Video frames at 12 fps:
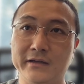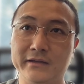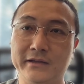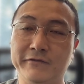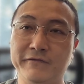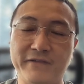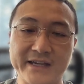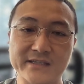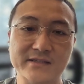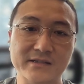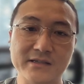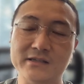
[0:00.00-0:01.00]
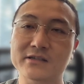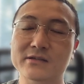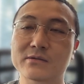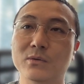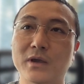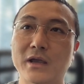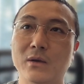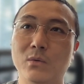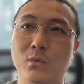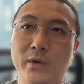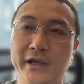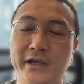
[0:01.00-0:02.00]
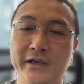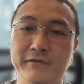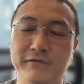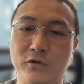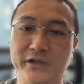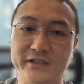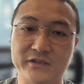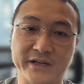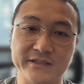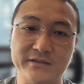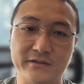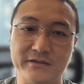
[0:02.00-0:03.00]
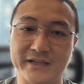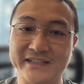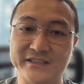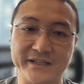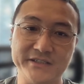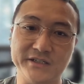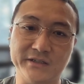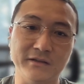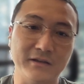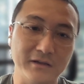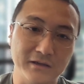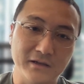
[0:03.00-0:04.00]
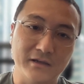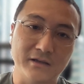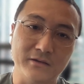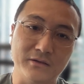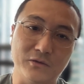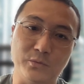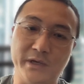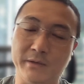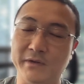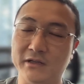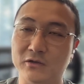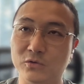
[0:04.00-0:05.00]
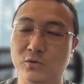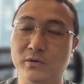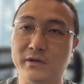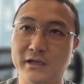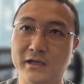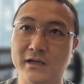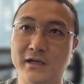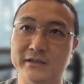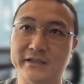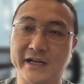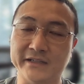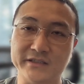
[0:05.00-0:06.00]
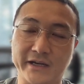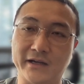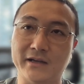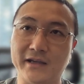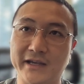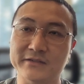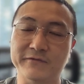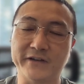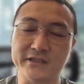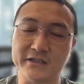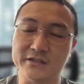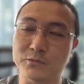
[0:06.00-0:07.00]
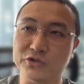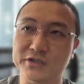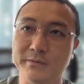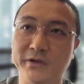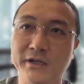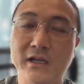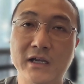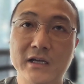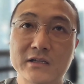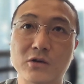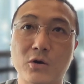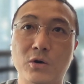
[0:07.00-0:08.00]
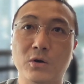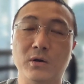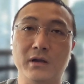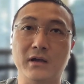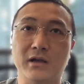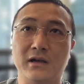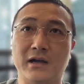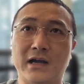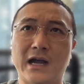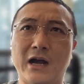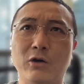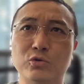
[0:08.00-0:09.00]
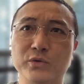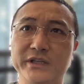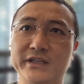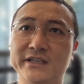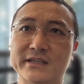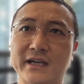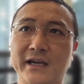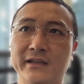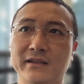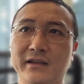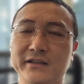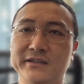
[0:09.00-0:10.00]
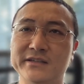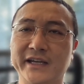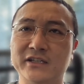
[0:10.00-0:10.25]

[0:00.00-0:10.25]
the fastest way for the transaction to be able to transact as fast as possible. So how do we decide is